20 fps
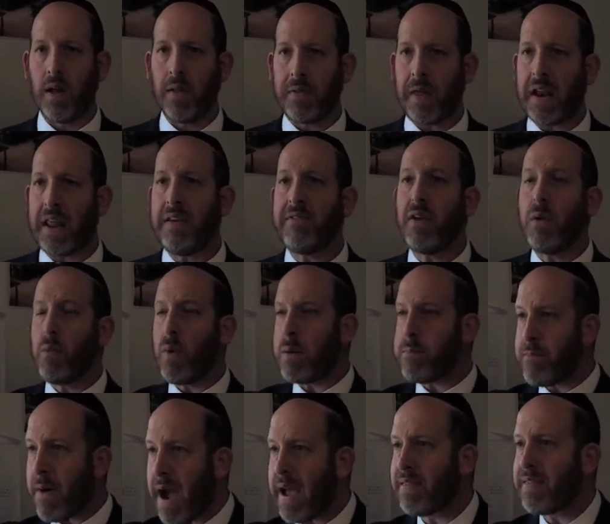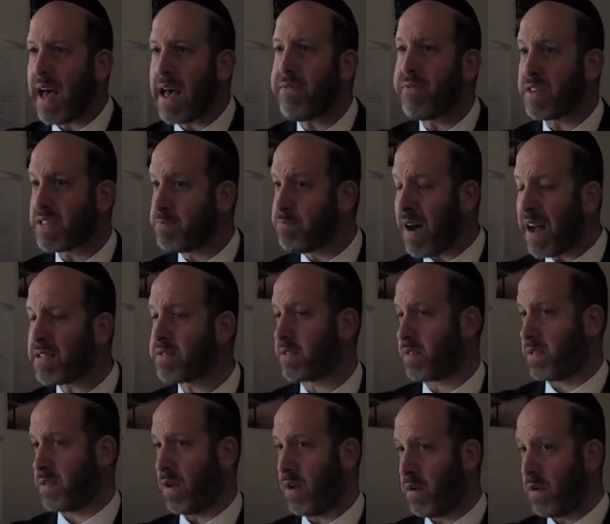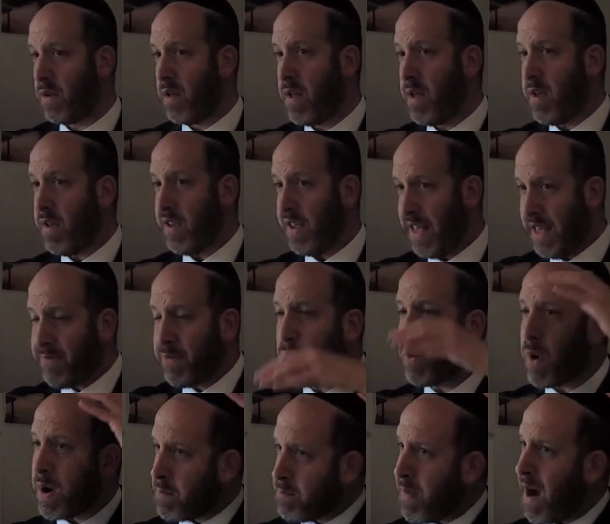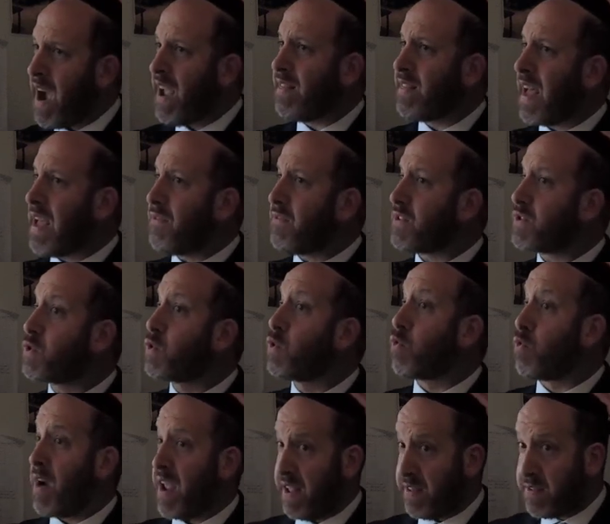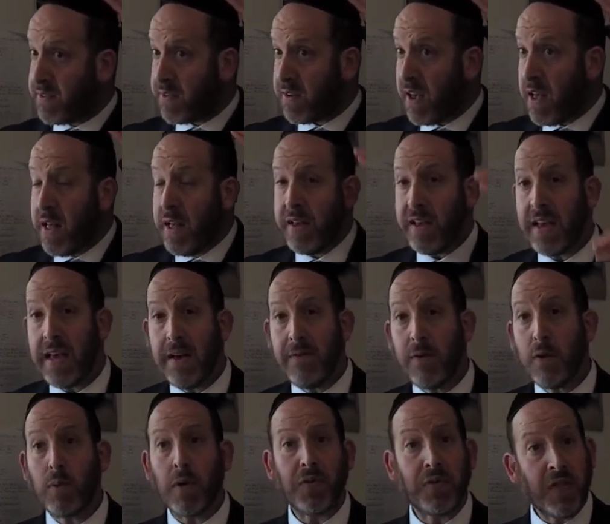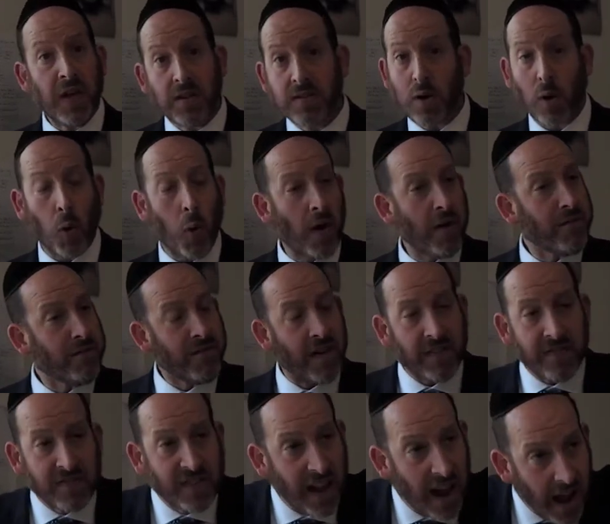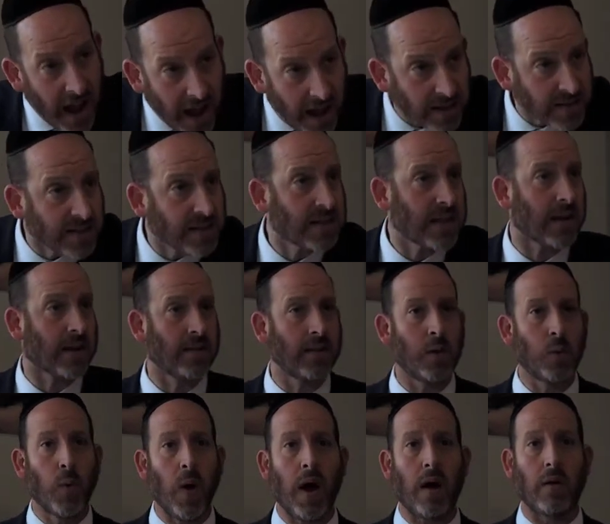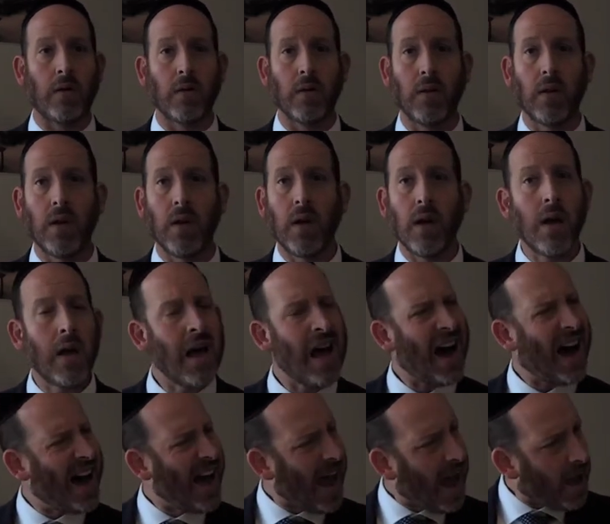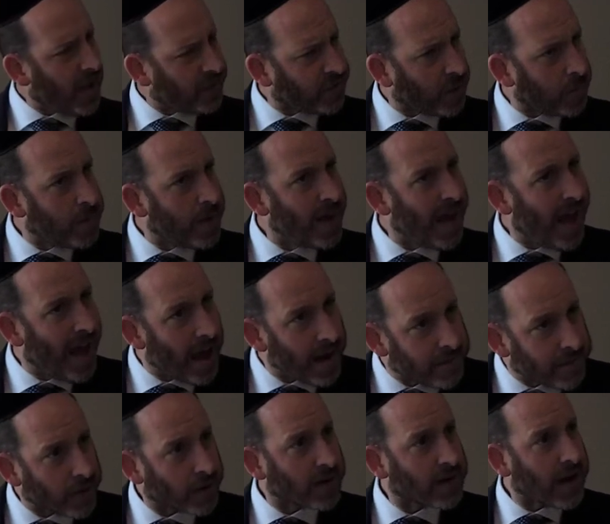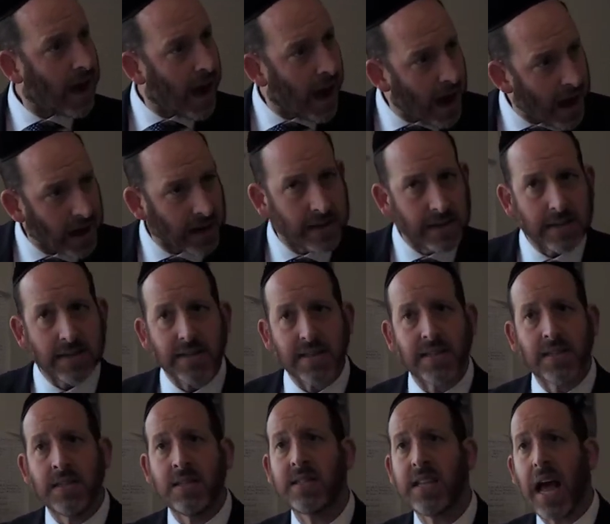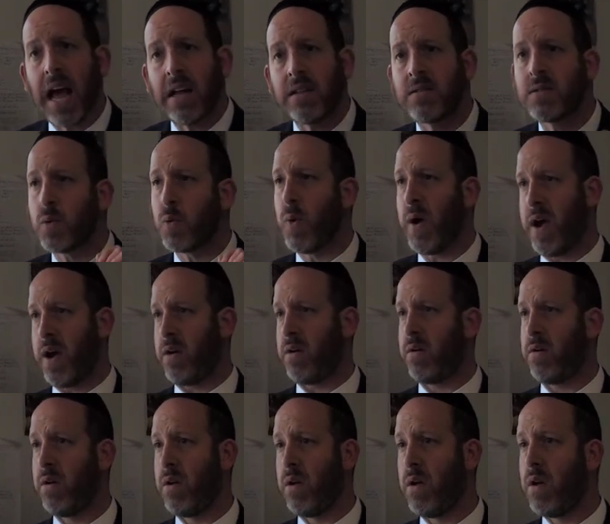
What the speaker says: That even when my life is matzah, even when my life is great, even when things are going fantastically well, I have to be ever cognizant and aware